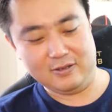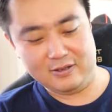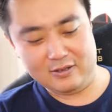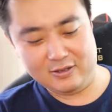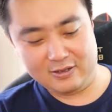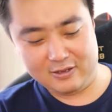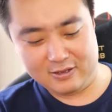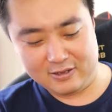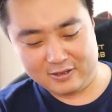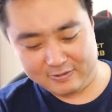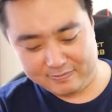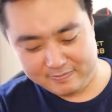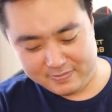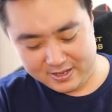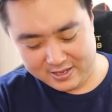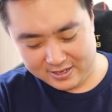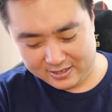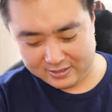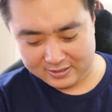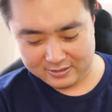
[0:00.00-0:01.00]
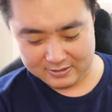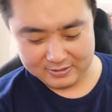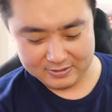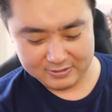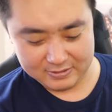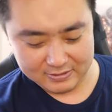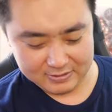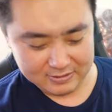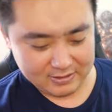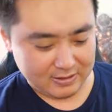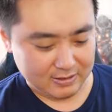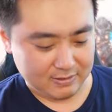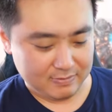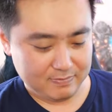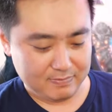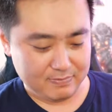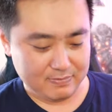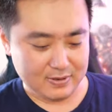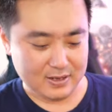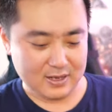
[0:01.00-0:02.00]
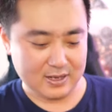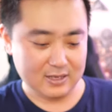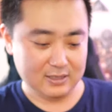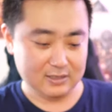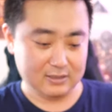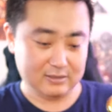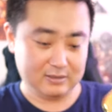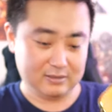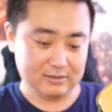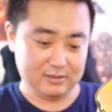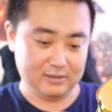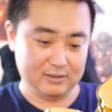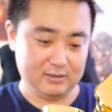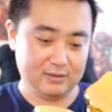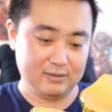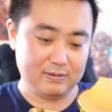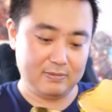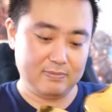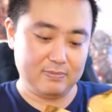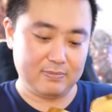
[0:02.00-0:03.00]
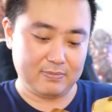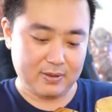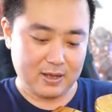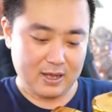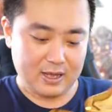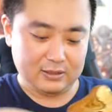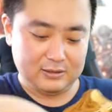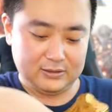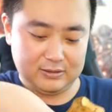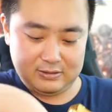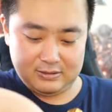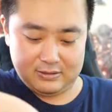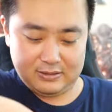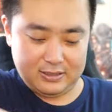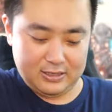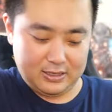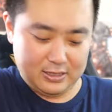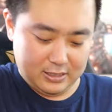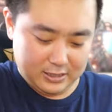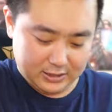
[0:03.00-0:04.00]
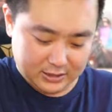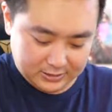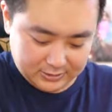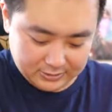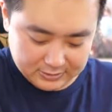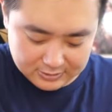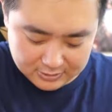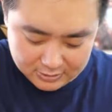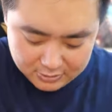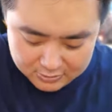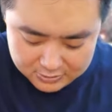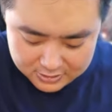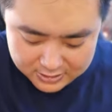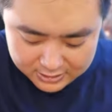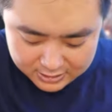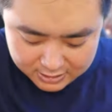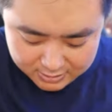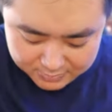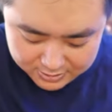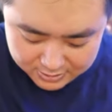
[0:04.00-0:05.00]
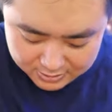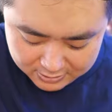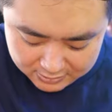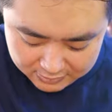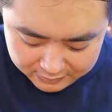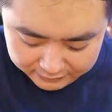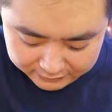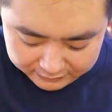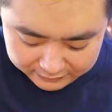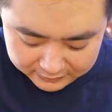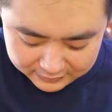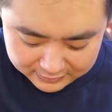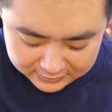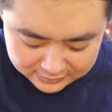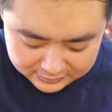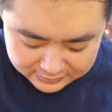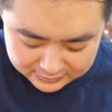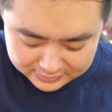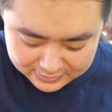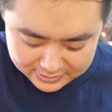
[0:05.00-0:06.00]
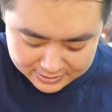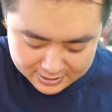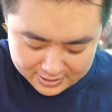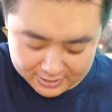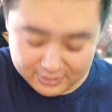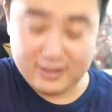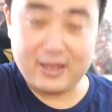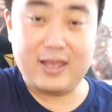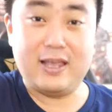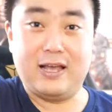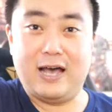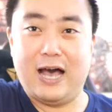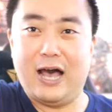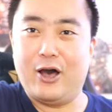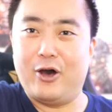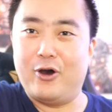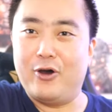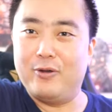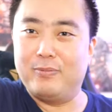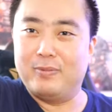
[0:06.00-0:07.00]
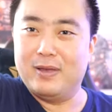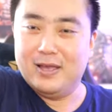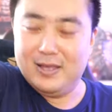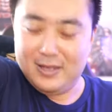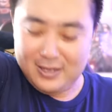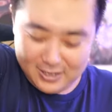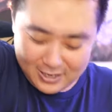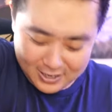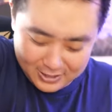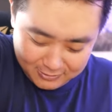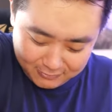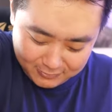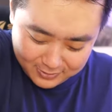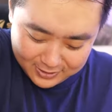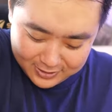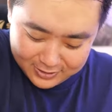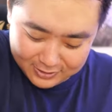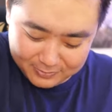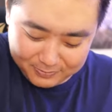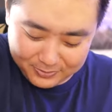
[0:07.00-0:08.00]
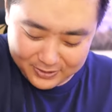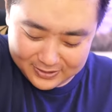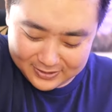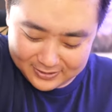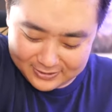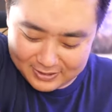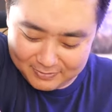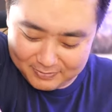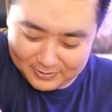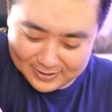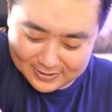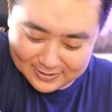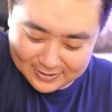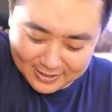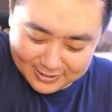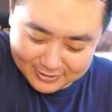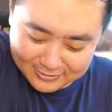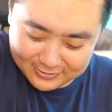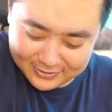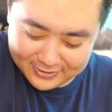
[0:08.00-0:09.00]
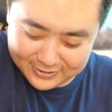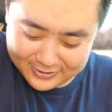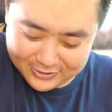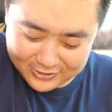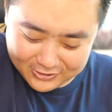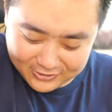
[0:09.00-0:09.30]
Oh man. But, but, it's slowly coming off. I think, I hope. I don't want little pieces to be stuck on these